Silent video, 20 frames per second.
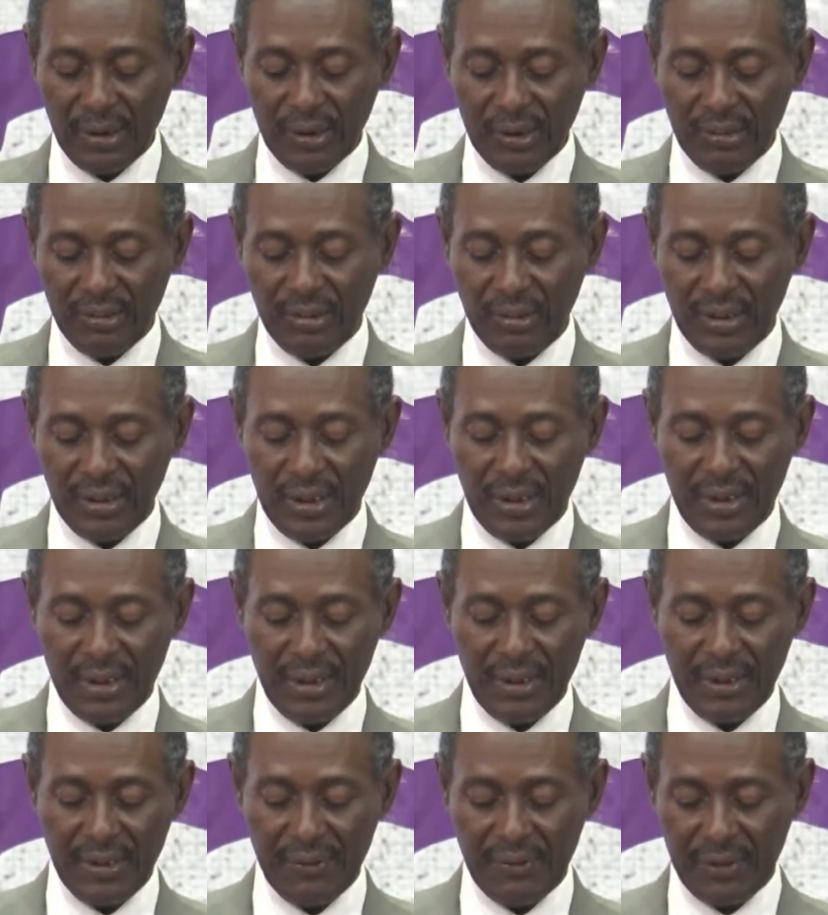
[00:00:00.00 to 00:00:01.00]
She
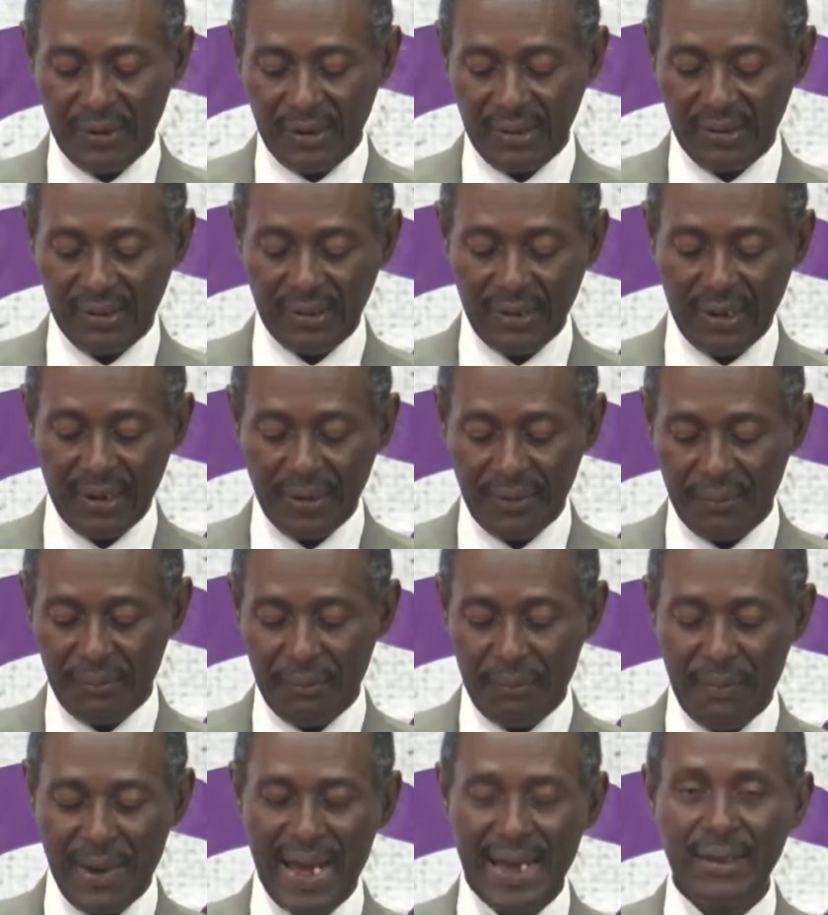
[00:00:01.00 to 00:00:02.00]
gave her son
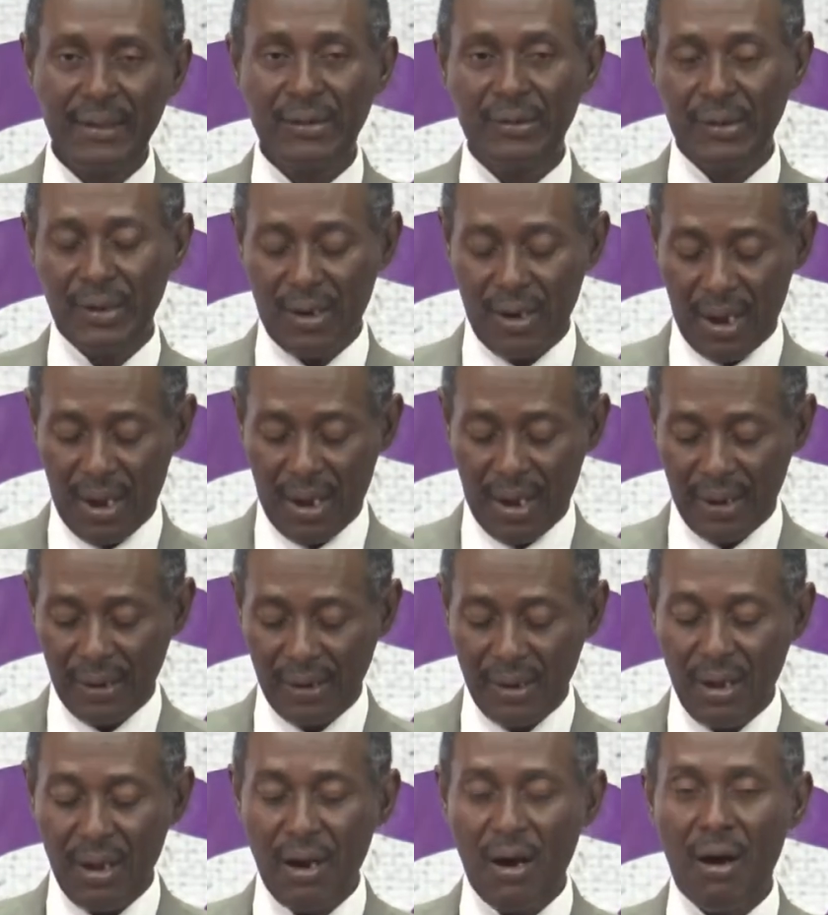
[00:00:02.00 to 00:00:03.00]
back to
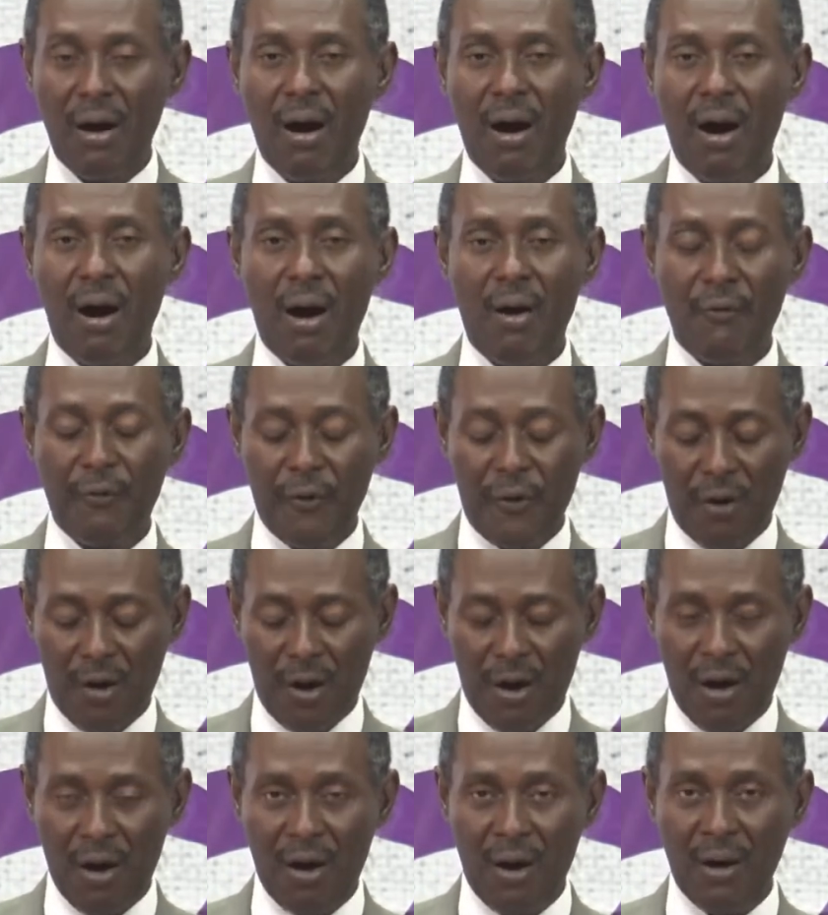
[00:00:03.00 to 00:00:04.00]
God for
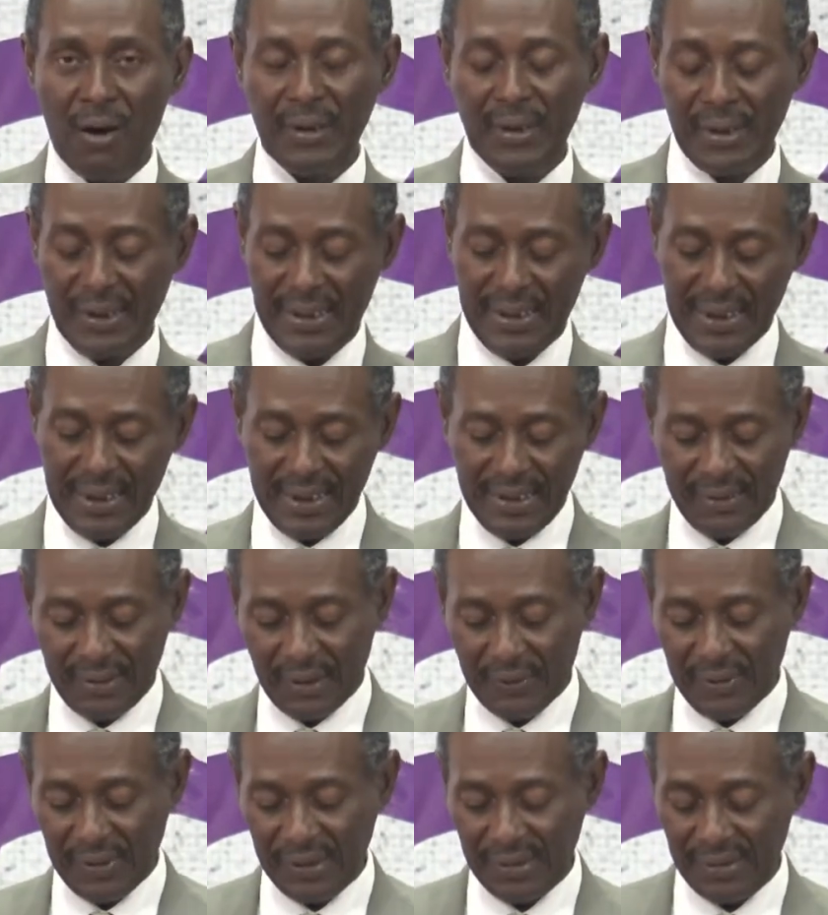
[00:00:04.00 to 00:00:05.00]
all the days
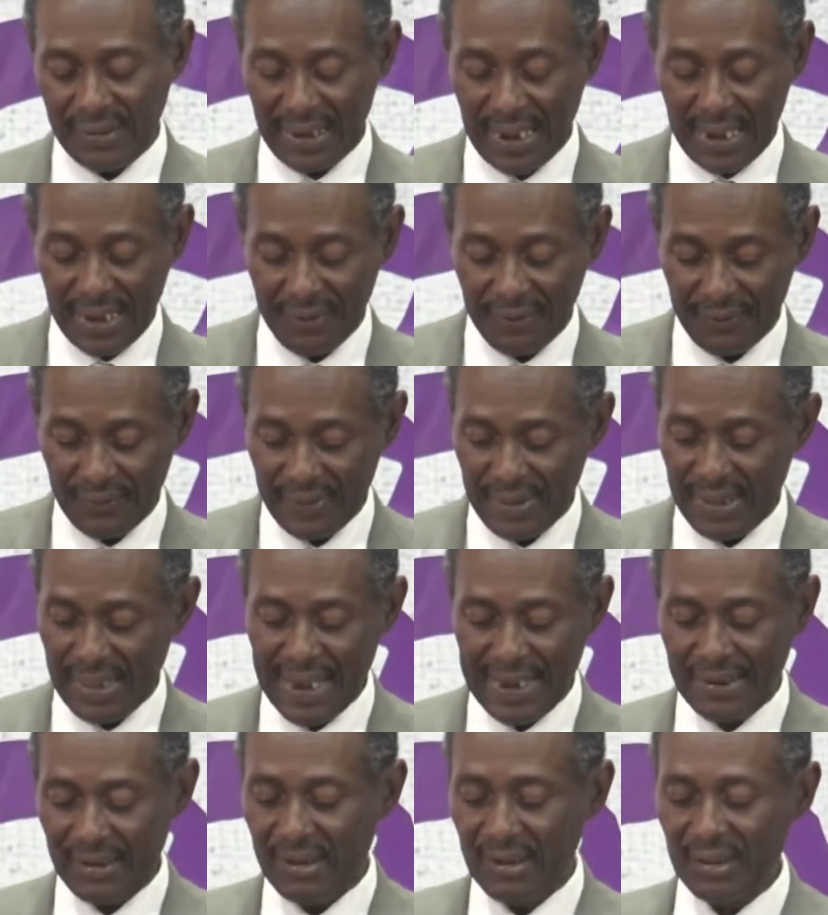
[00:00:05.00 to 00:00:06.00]
of his life,
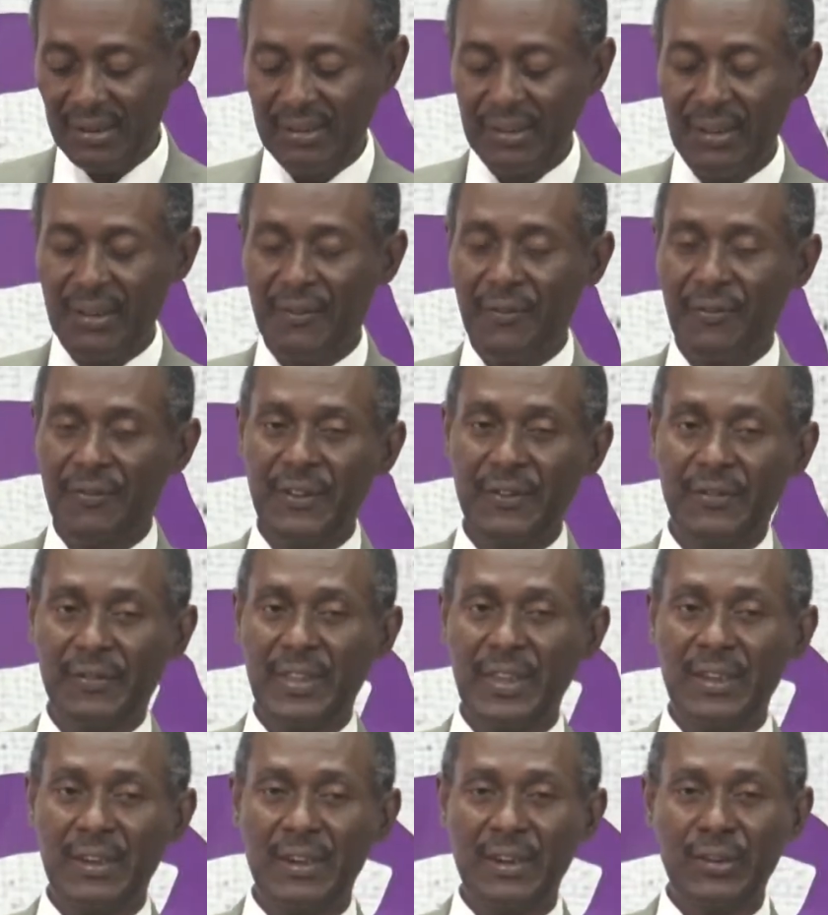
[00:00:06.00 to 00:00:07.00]
not just till
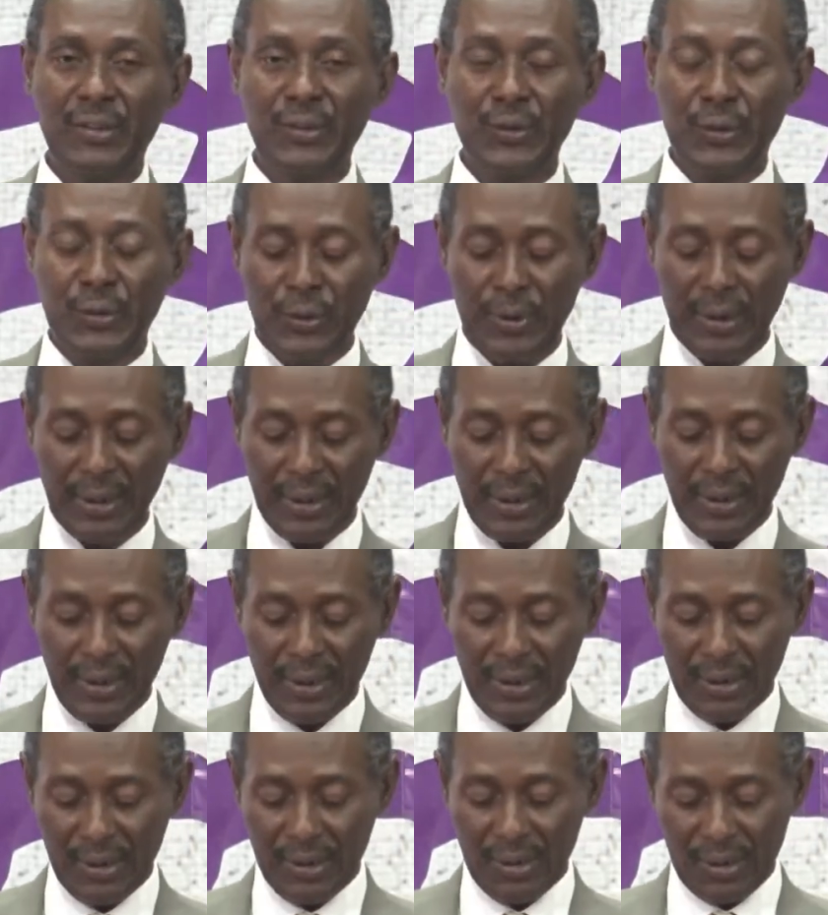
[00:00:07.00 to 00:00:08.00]
50 years old
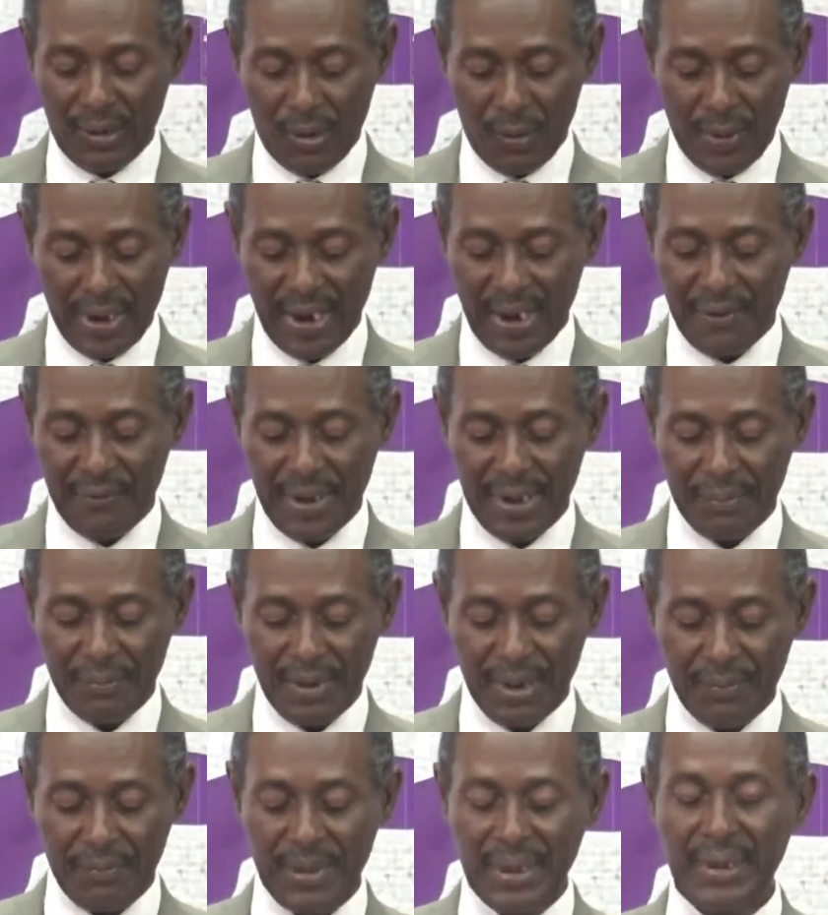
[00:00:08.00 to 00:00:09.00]
or whatever it
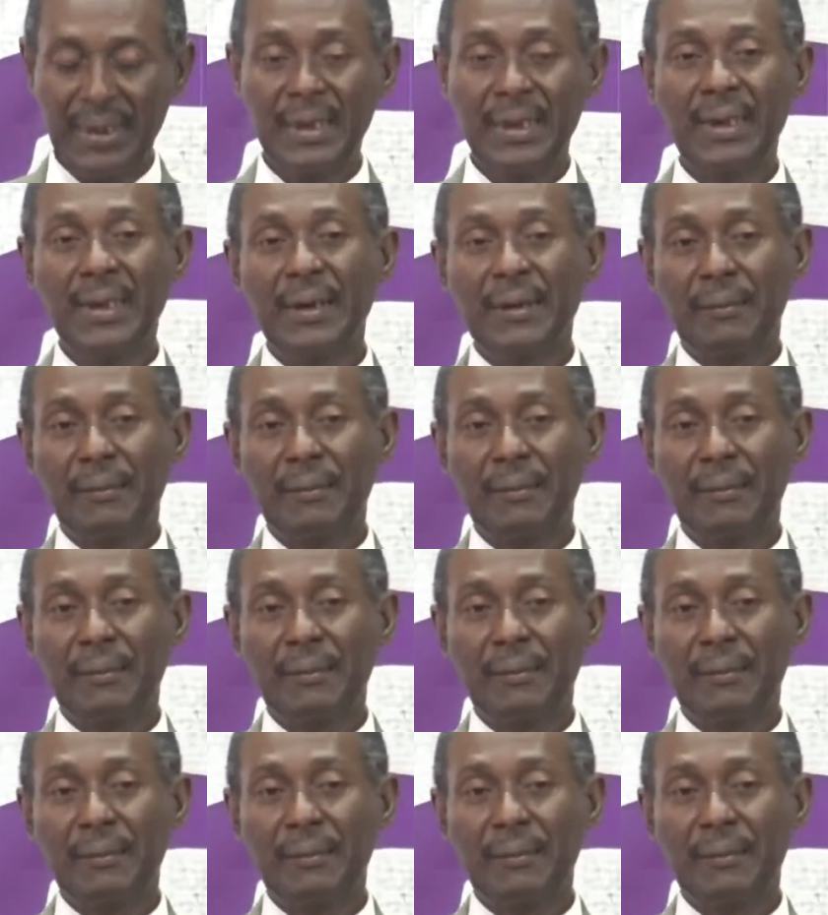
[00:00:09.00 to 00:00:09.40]
may be,